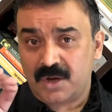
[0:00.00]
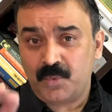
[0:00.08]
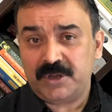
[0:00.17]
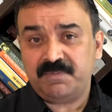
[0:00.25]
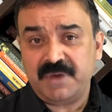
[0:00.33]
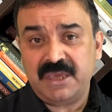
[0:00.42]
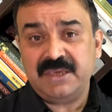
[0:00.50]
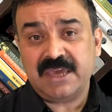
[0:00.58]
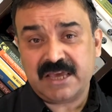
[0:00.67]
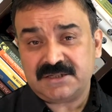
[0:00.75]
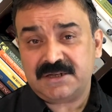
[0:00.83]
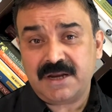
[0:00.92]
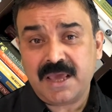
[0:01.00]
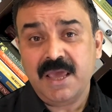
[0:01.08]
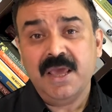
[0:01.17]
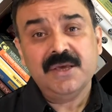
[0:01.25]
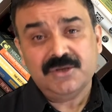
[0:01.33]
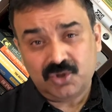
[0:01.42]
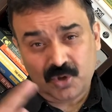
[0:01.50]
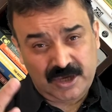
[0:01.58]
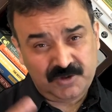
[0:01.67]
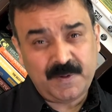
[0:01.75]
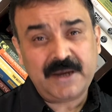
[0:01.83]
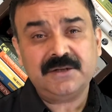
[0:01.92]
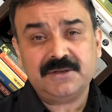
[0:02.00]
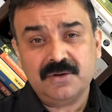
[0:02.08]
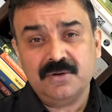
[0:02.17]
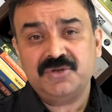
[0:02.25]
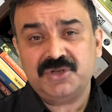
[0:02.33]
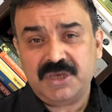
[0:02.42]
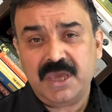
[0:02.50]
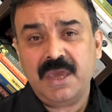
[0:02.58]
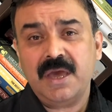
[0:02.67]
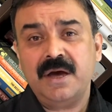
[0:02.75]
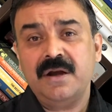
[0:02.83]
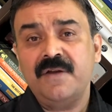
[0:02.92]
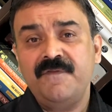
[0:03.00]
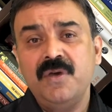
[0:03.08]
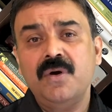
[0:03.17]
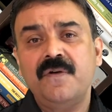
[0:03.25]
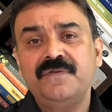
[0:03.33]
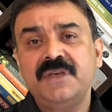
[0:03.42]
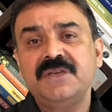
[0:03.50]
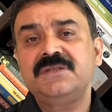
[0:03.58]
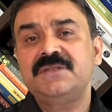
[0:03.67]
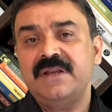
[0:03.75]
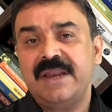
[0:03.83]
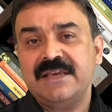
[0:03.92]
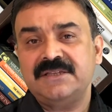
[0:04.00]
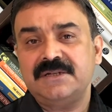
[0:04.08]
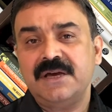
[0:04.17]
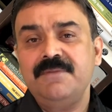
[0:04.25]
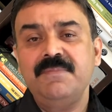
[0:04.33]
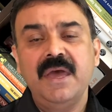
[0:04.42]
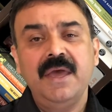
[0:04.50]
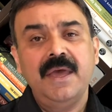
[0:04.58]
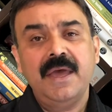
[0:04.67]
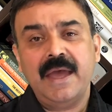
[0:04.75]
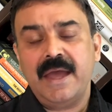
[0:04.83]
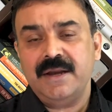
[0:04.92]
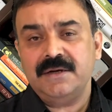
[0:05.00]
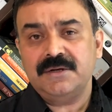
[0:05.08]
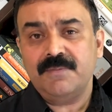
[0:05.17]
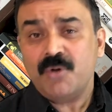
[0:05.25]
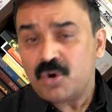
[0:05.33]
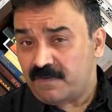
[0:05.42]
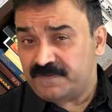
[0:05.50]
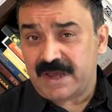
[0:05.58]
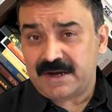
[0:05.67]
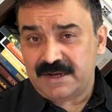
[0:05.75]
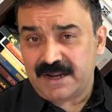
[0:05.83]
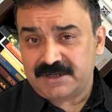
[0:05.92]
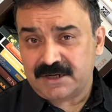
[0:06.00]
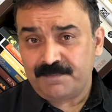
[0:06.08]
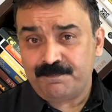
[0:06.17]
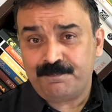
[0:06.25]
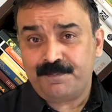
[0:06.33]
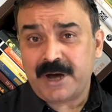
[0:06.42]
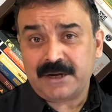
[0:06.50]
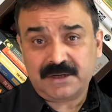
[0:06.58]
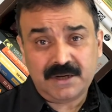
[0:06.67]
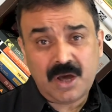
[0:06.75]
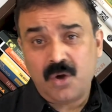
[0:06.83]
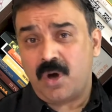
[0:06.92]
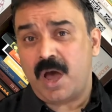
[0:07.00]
with me yesterday. So expect to see a review of this the next time. And more of that later, but now